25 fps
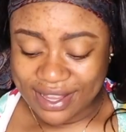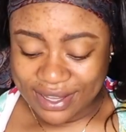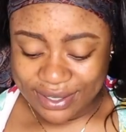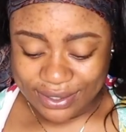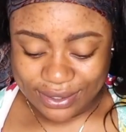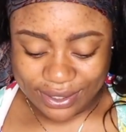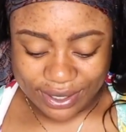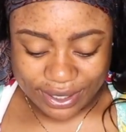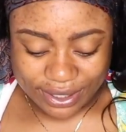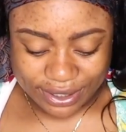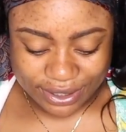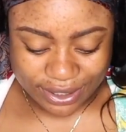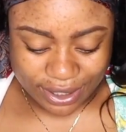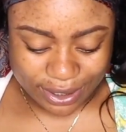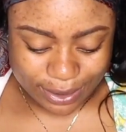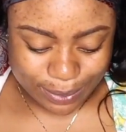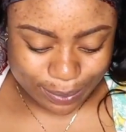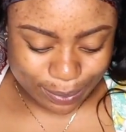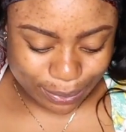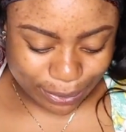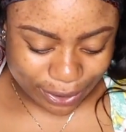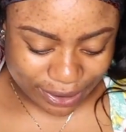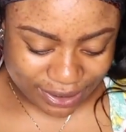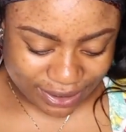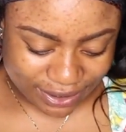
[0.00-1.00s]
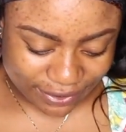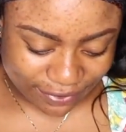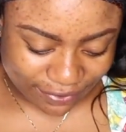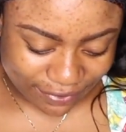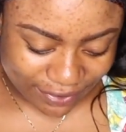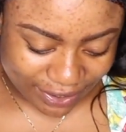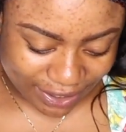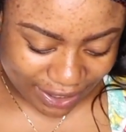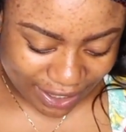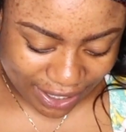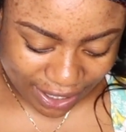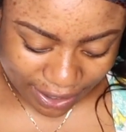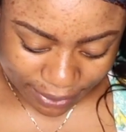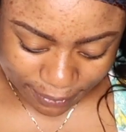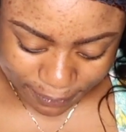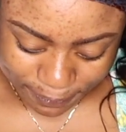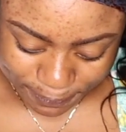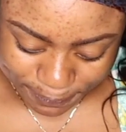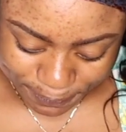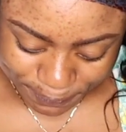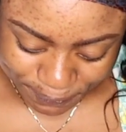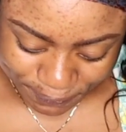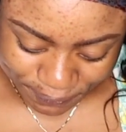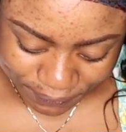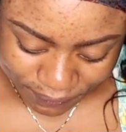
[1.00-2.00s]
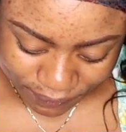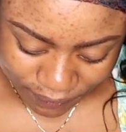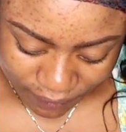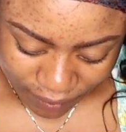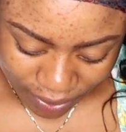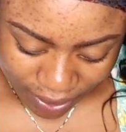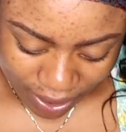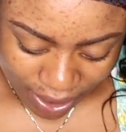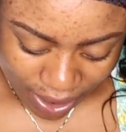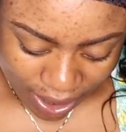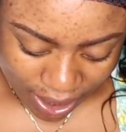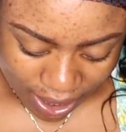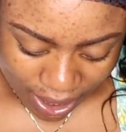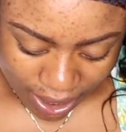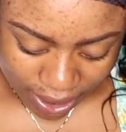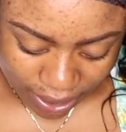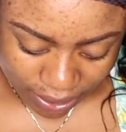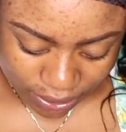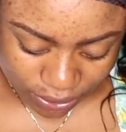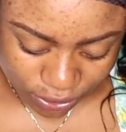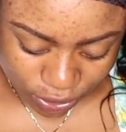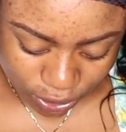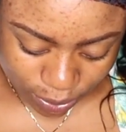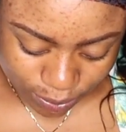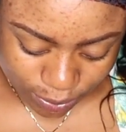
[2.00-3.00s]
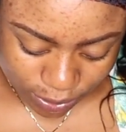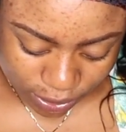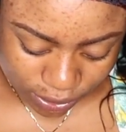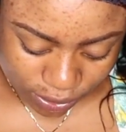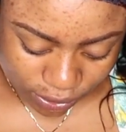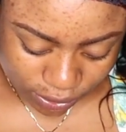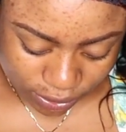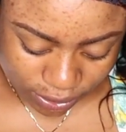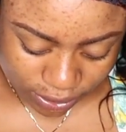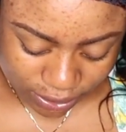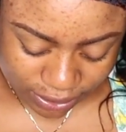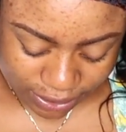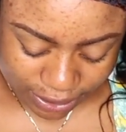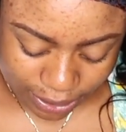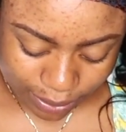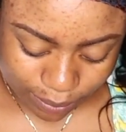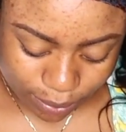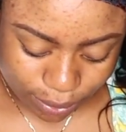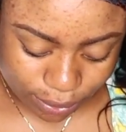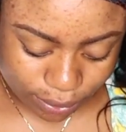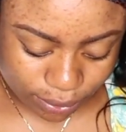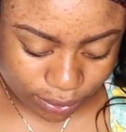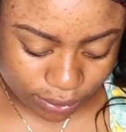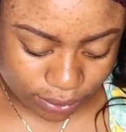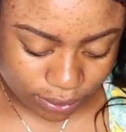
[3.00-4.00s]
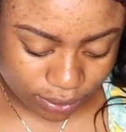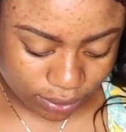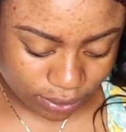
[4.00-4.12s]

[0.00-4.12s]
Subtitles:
So he just brought the ring in and dropped it on the table.